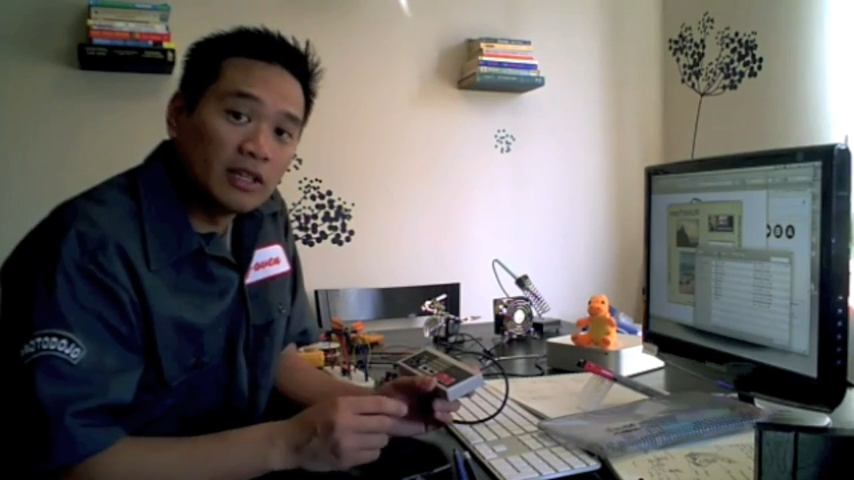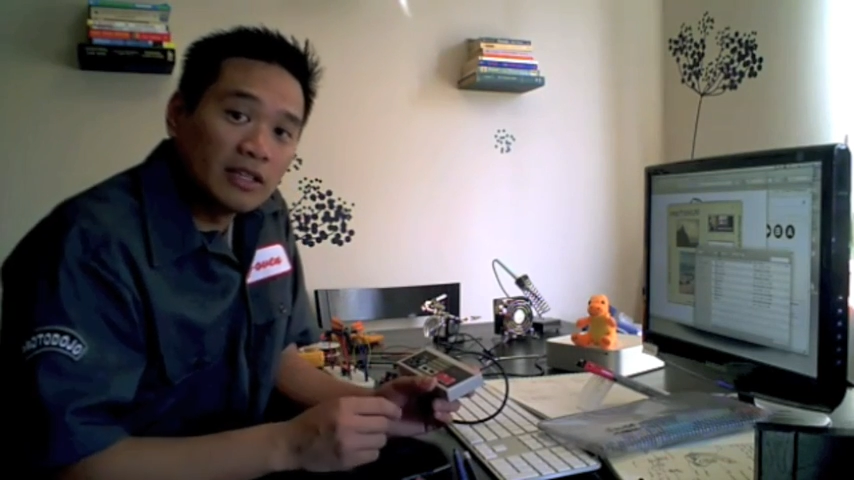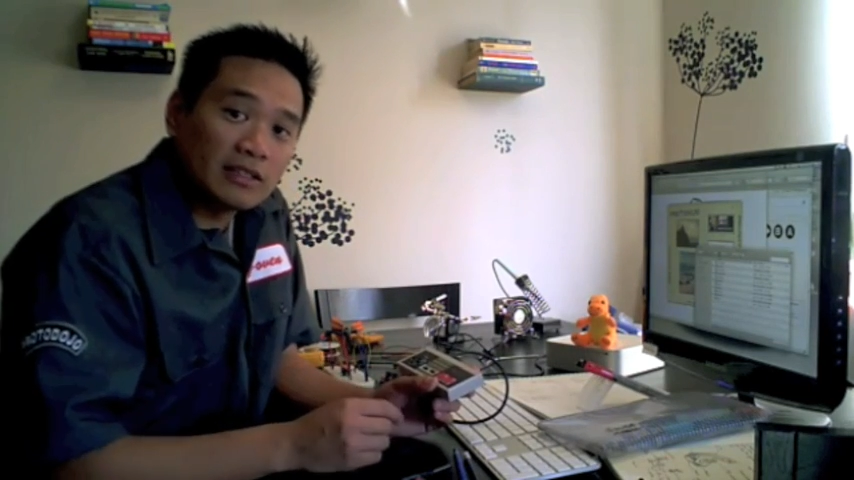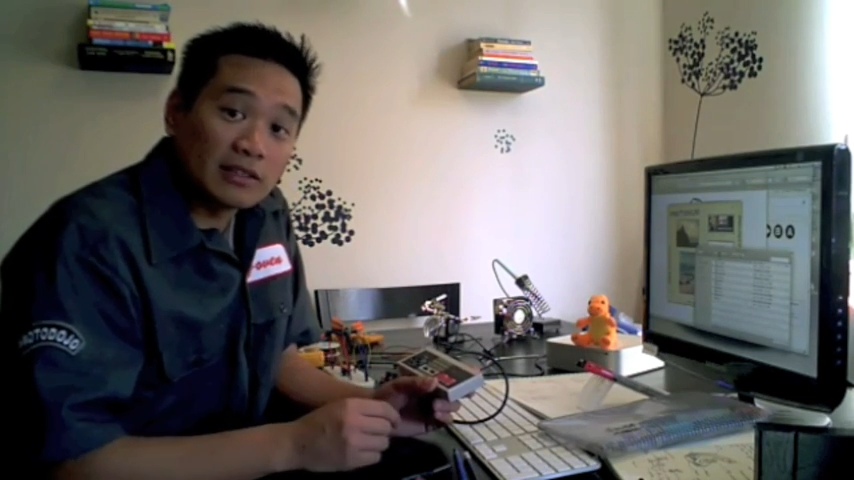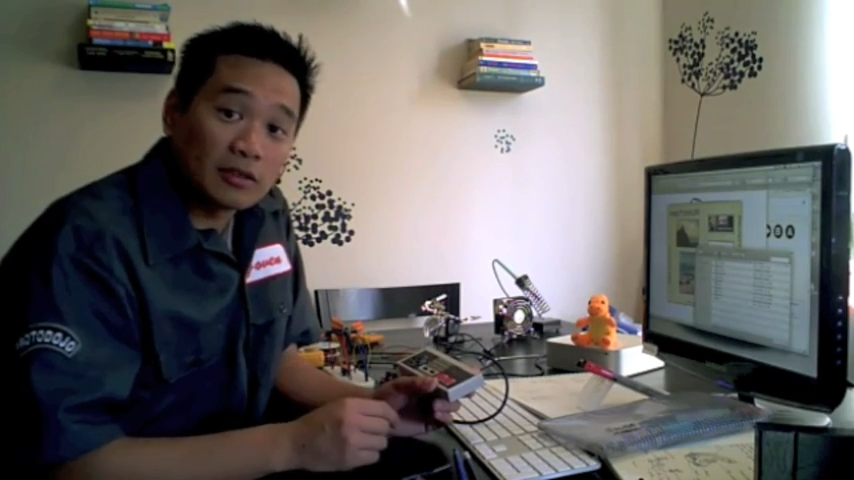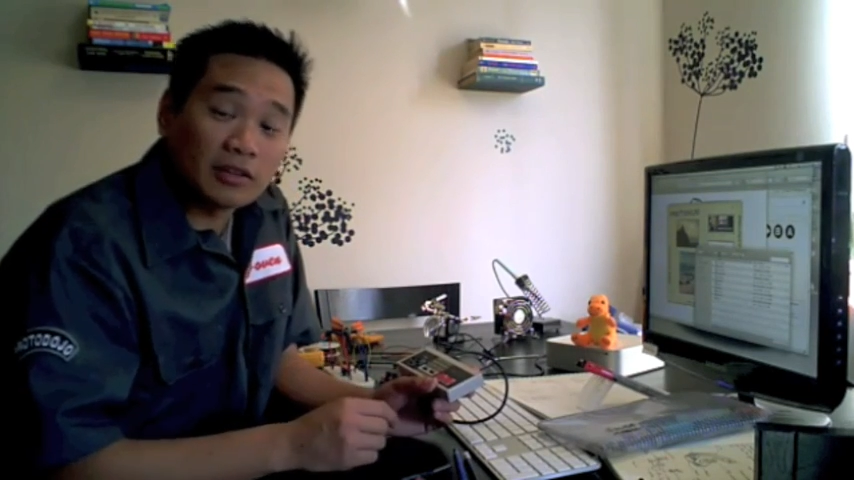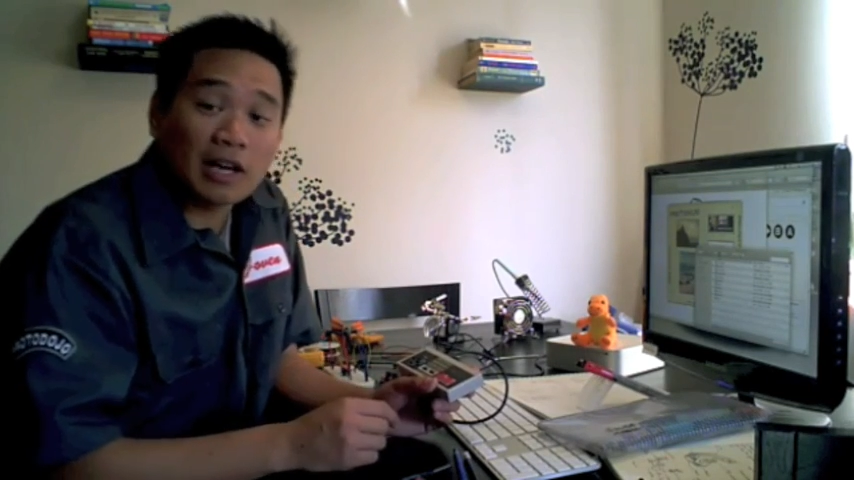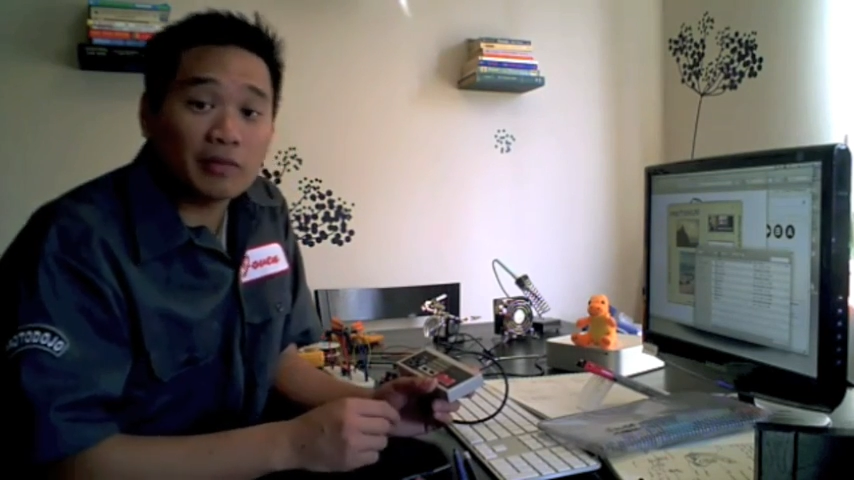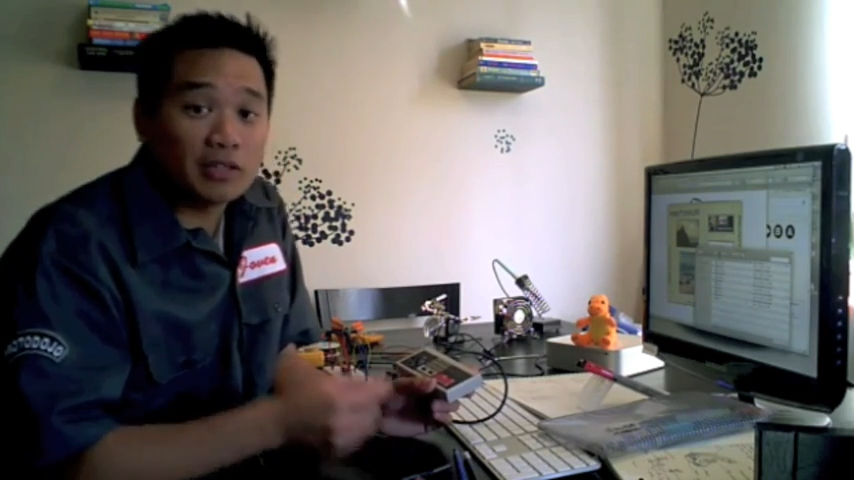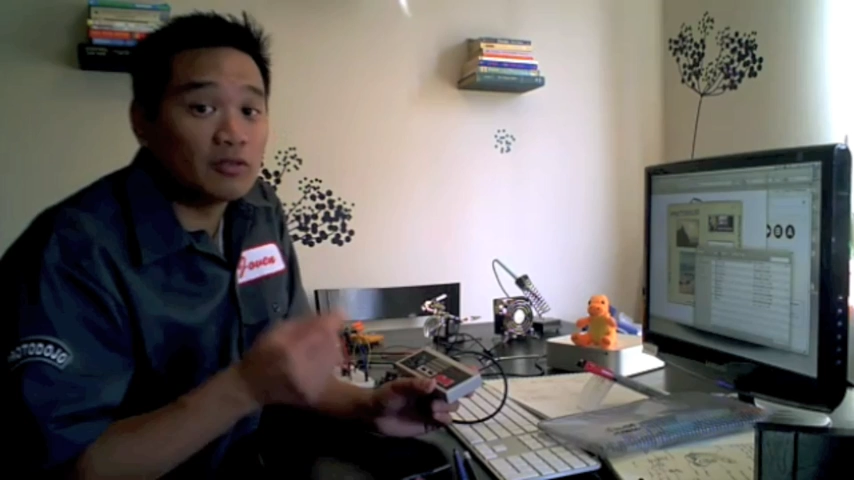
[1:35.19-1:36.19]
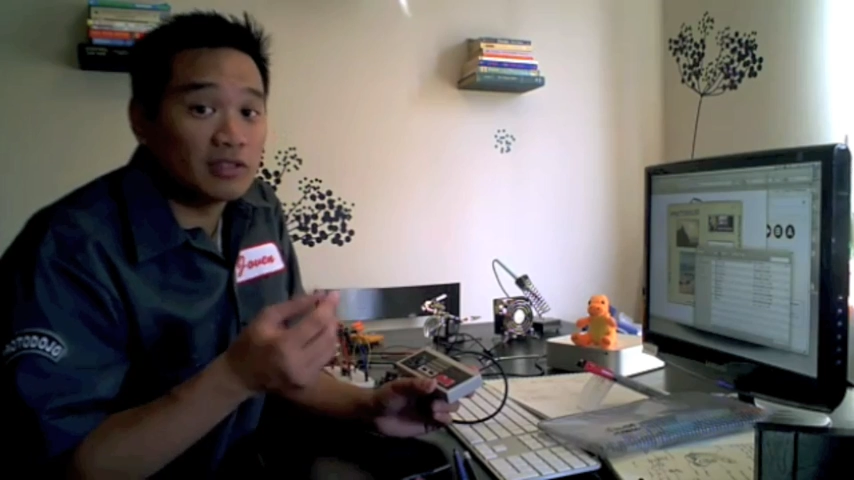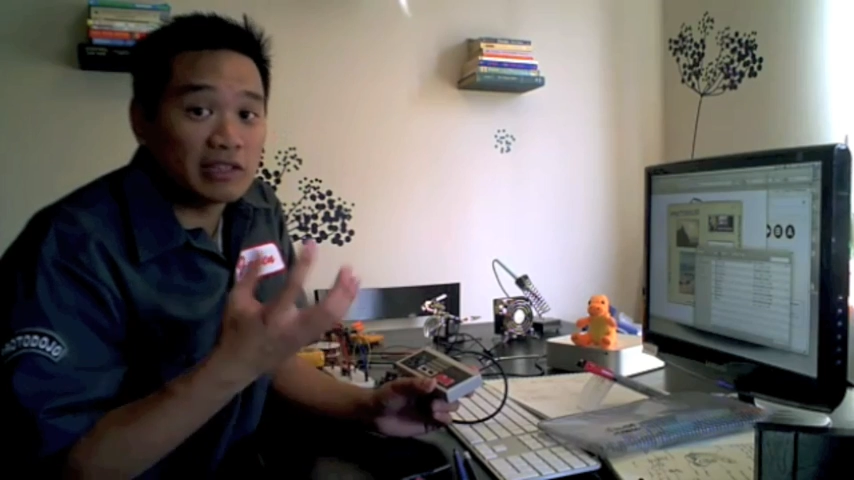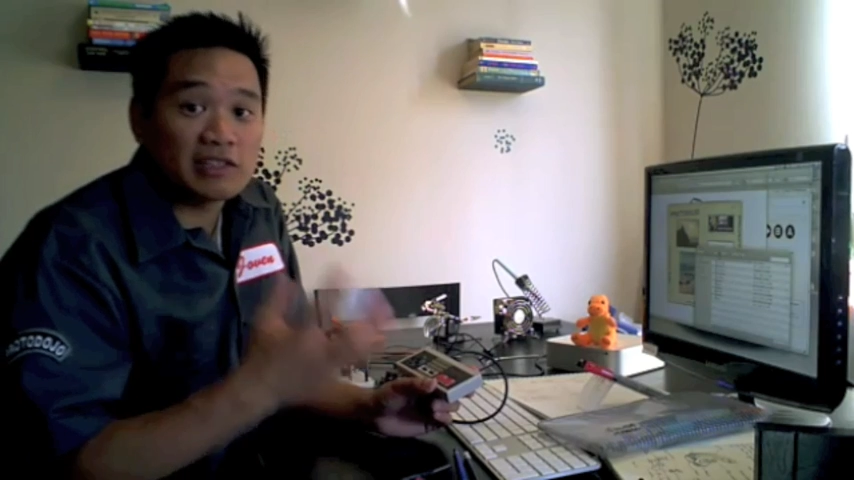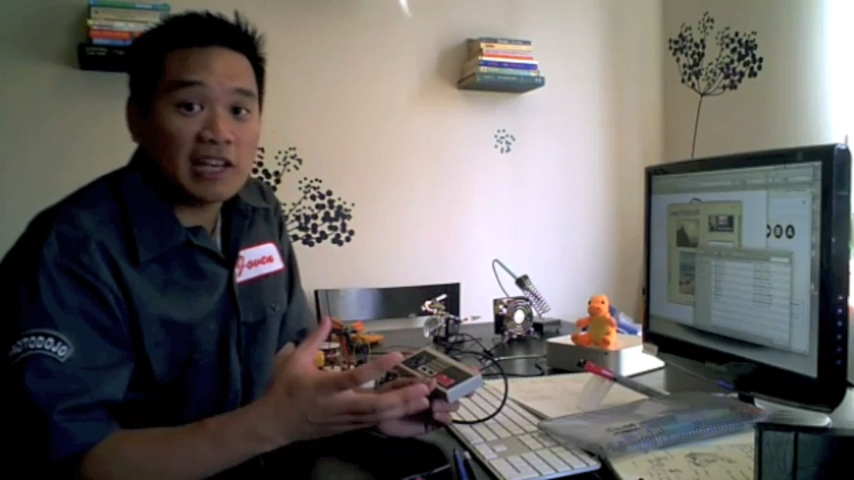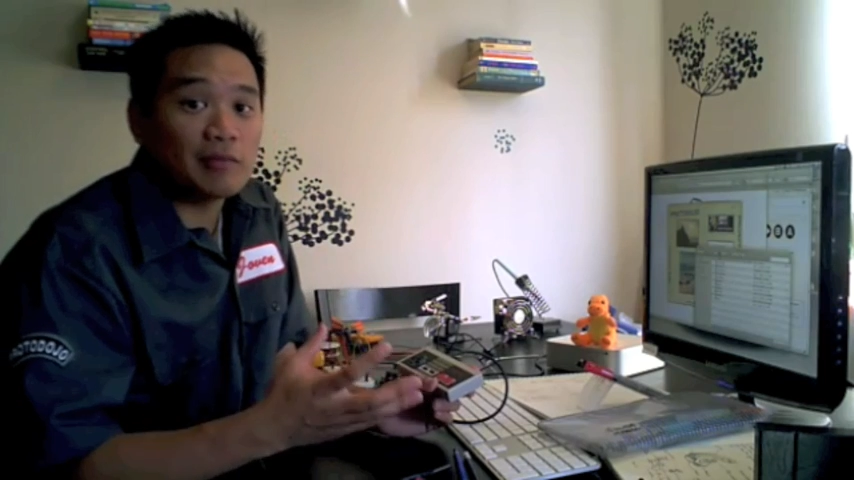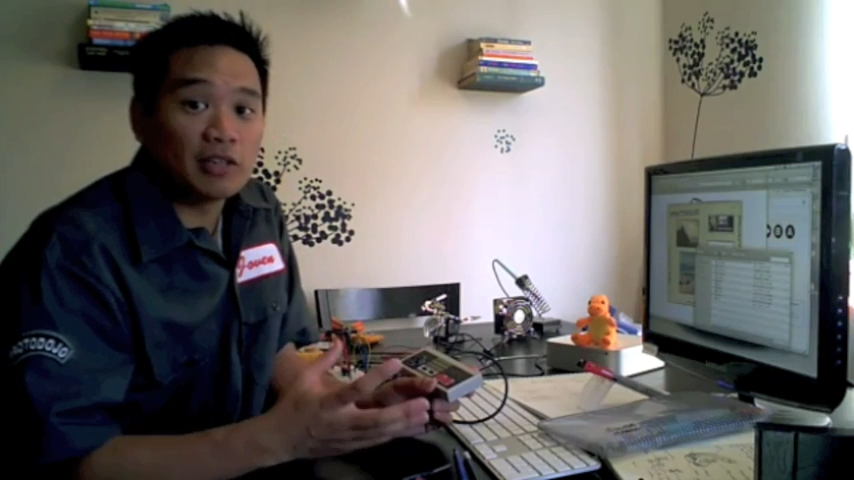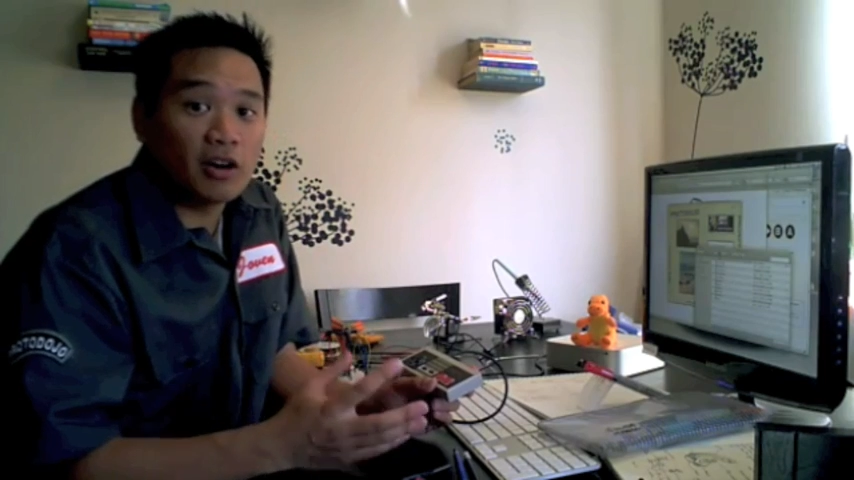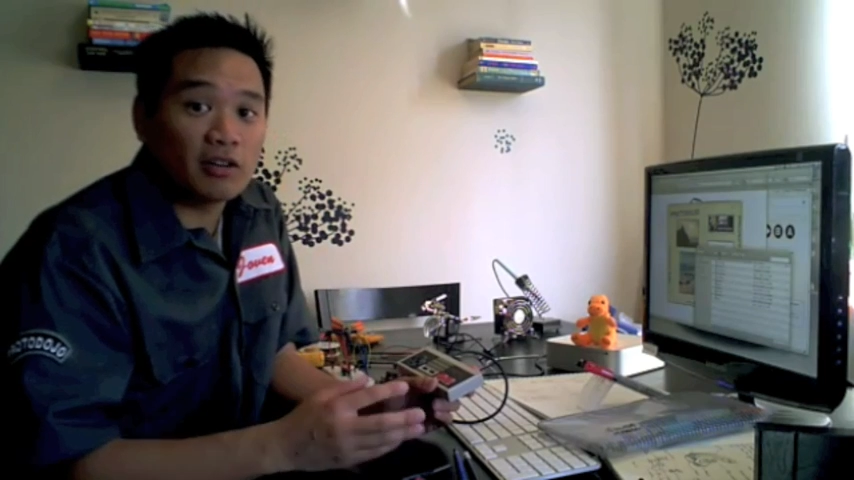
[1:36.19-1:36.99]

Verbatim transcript: since Konami used this same code